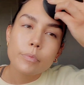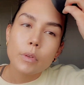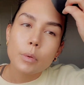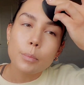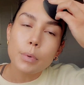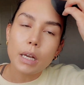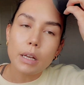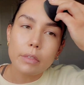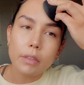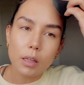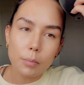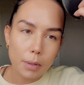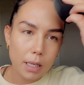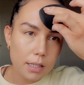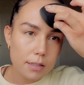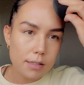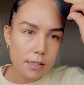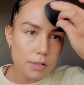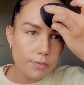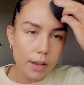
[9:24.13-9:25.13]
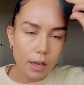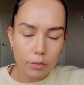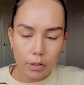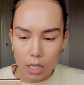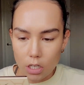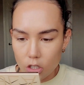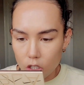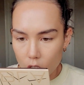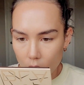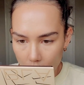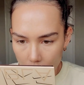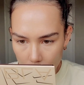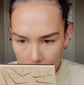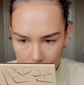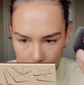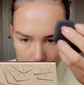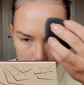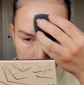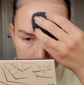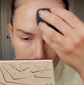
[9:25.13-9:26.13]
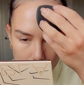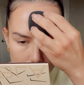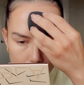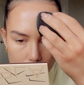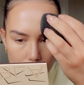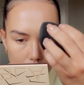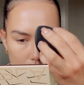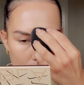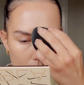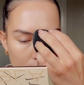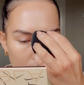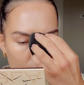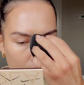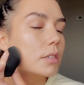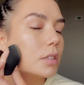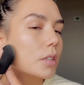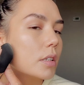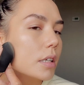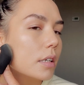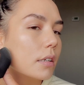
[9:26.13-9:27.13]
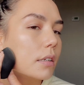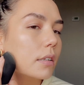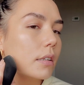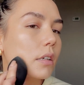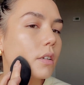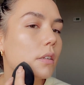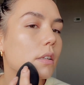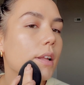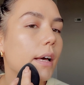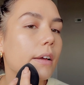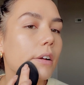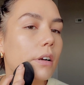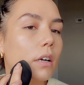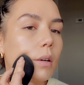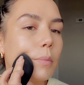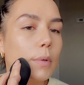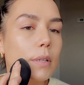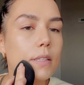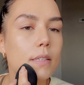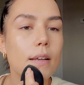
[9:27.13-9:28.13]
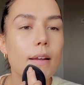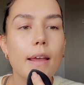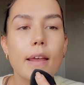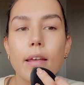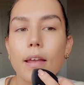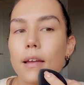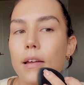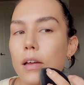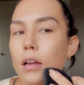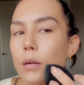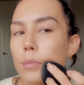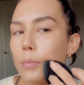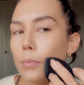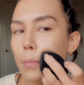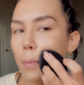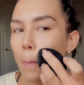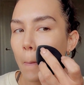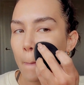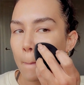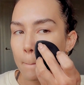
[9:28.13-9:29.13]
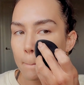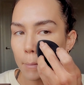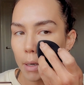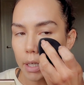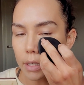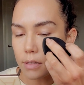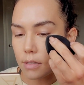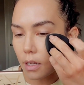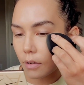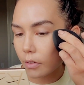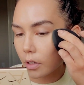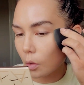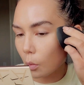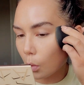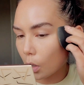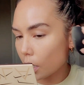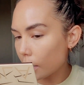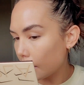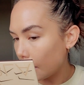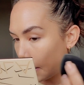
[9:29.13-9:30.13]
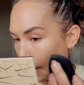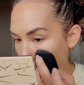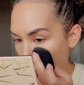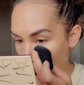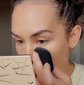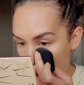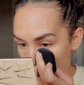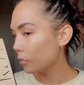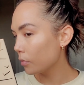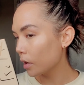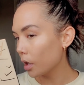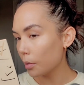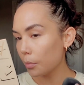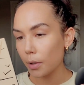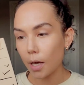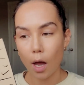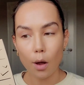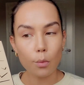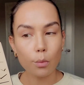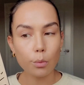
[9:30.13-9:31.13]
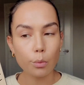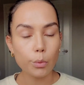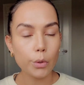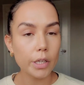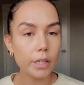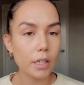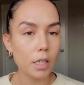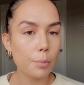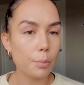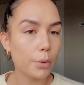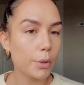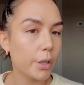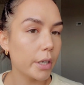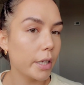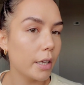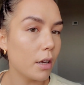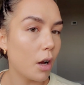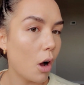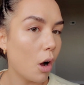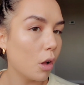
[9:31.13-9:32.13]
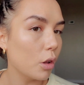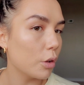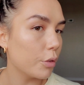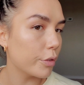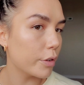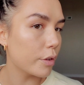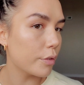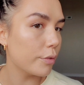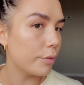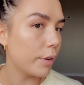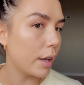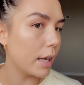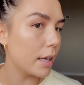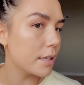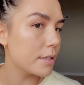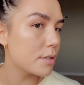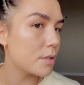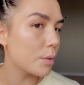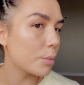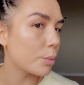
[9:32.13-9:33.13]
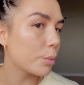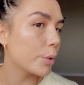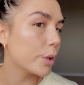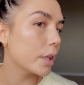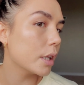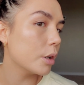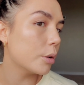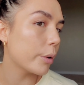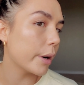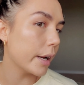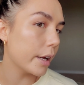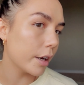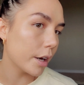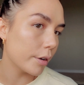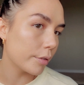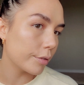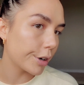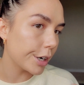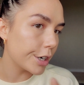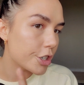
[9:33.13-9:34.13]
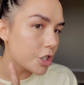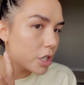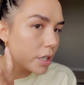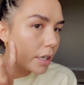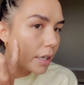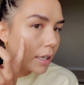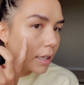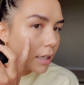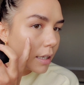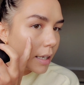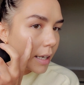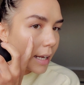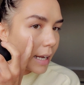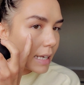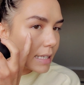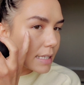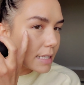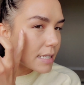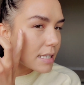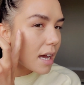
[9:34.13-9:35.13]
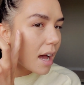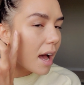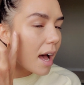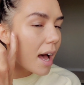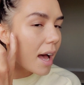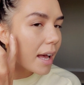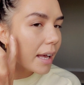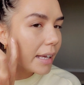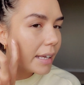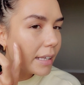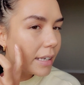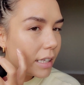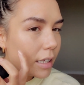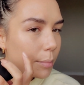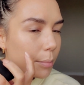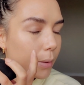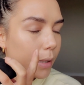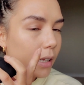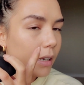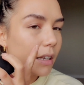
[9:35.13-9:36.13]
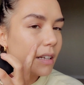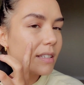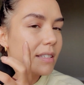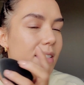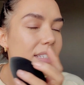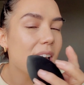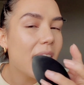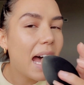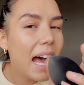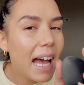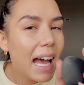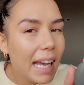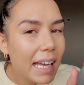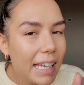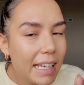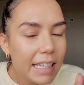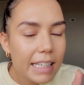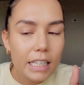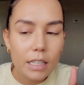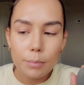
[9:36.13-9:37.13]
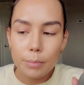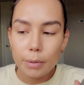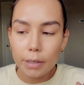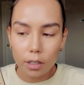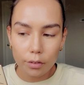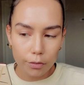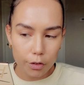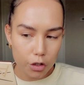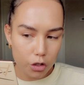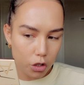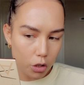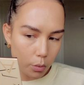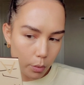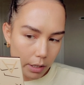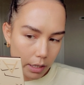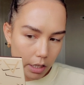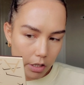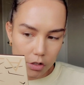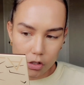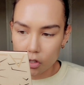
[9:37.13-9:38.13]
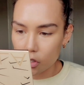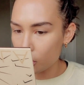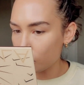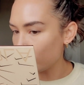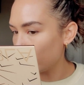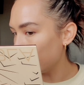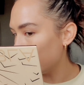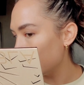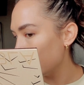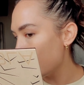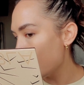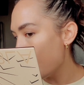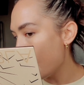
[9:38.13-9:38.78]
But I think because this foundation oxidized, it's looking a little lighter on me today. But it's definitely working. But yeah, really pretty all over the face, really great coverage. Has a tiny bit, tiny bit of a dewiness to it